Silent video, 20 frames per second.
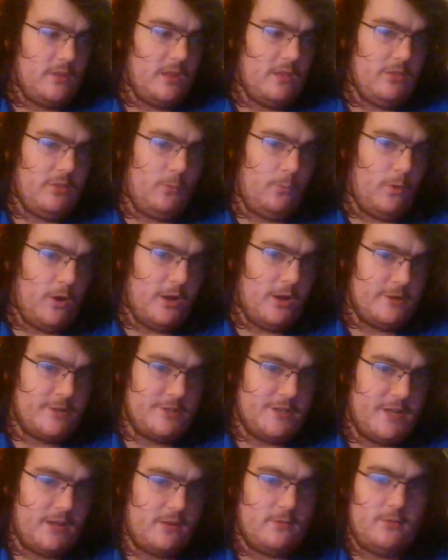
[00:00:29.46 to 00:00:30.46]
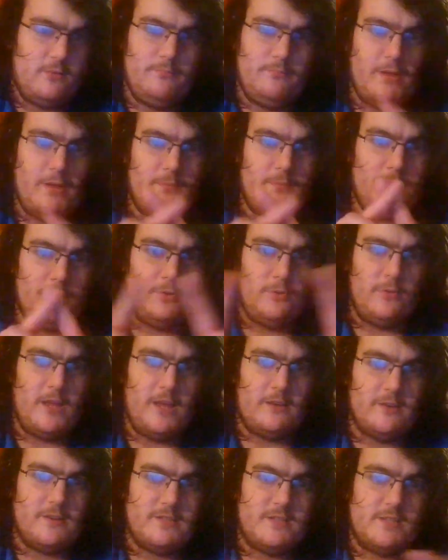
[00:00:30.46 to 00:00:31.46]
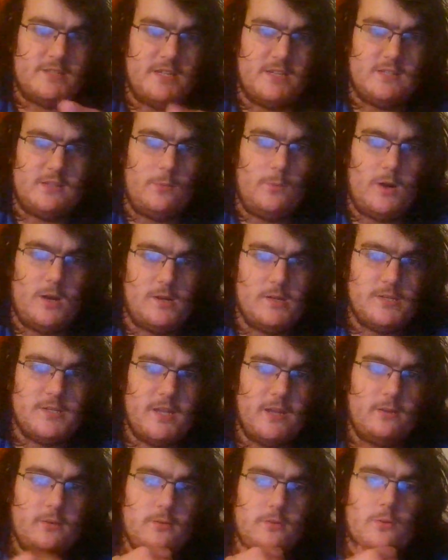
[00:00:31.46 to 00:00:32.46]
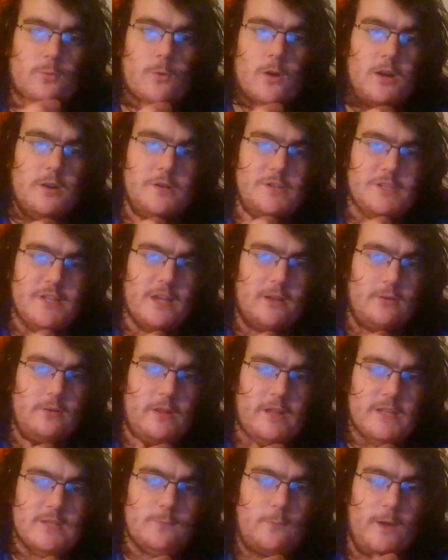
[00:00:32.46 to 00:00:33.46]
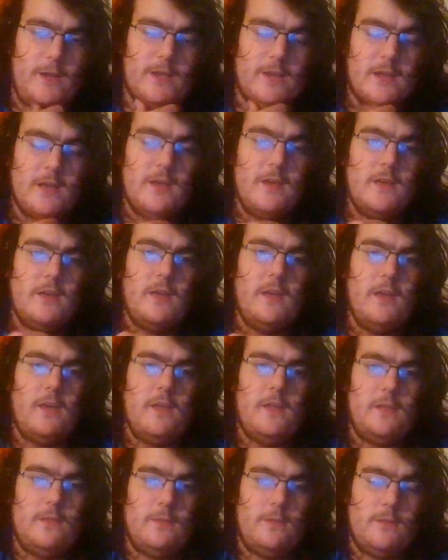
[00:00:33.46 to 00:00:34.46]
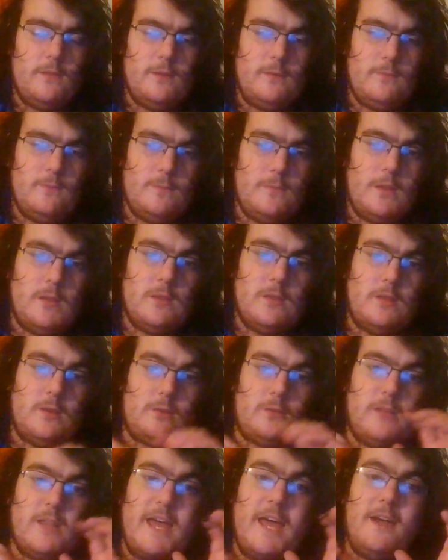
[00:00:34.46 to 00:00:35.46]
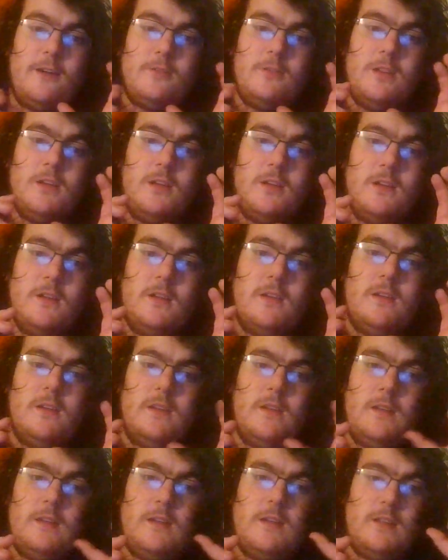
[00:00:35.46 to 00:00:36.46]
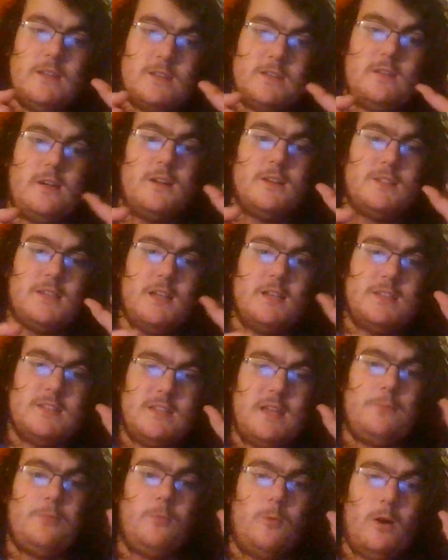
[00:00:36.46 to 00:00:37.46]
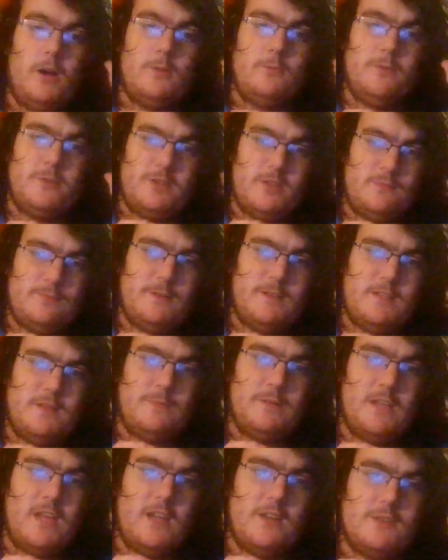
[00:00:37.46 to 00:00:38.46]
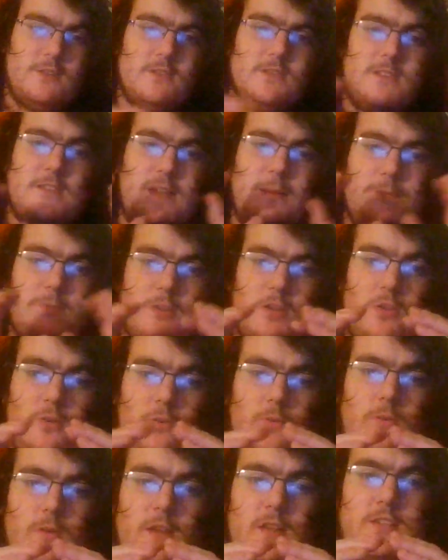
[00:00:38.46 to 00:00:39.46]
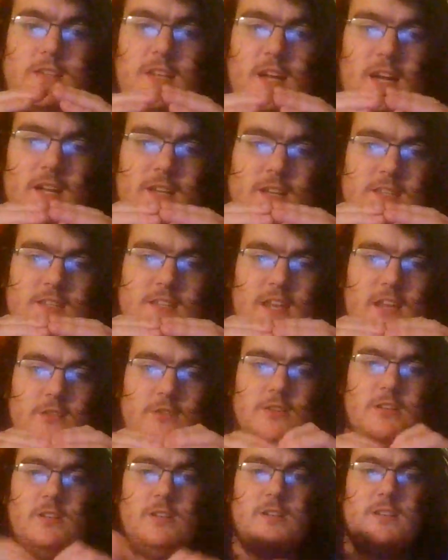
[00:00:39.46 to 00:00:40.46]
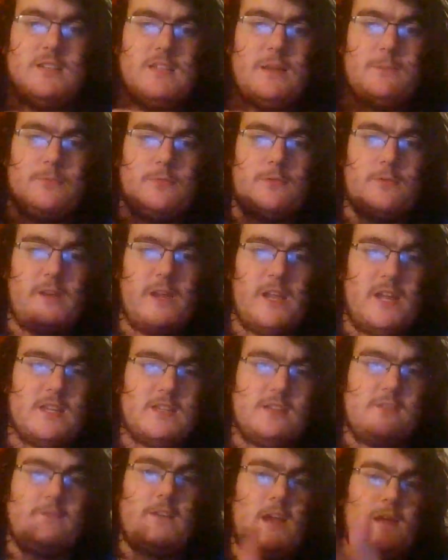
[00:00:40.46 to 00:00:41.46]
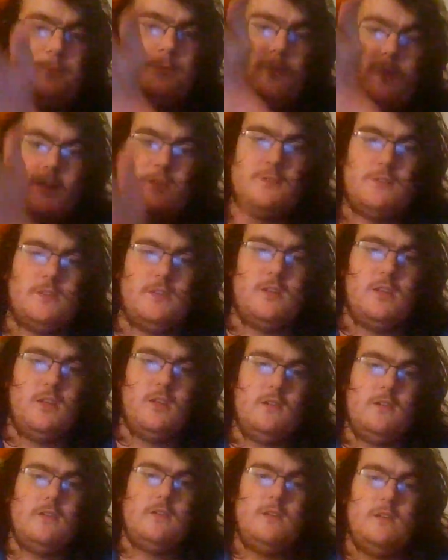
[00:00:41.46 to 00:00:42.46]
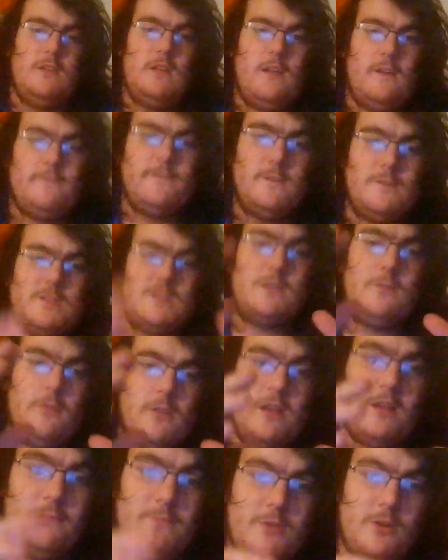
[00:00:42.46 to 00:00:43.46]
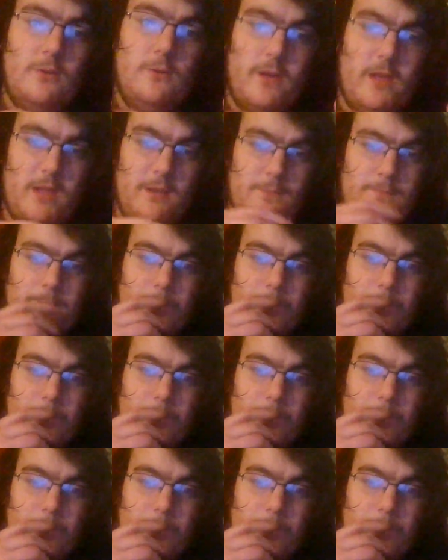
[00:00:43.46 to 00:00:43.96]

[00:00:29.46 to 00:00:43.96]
The water cycle. In big blue letters, it says the water cycle. The water cycle is when the cloud starts on step 1, which is precipitation. Step 2 is condensation, and step 3 is evaporation. If you see what I'm doing,